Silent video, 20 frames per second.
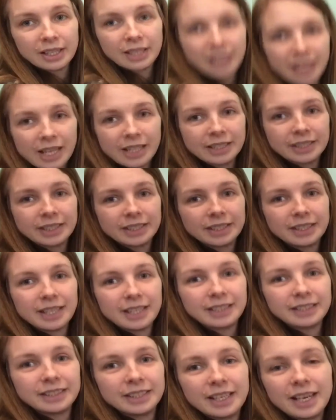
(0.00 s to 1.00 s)
let's
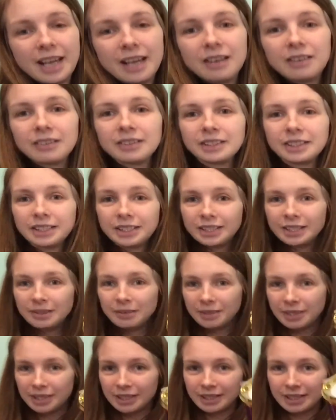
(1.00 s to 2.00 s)
test it out and see
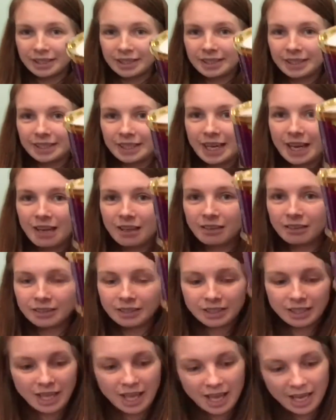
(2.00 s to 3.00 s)
what it
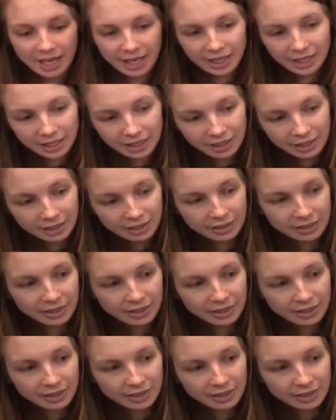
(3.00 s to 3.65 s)
sounds like.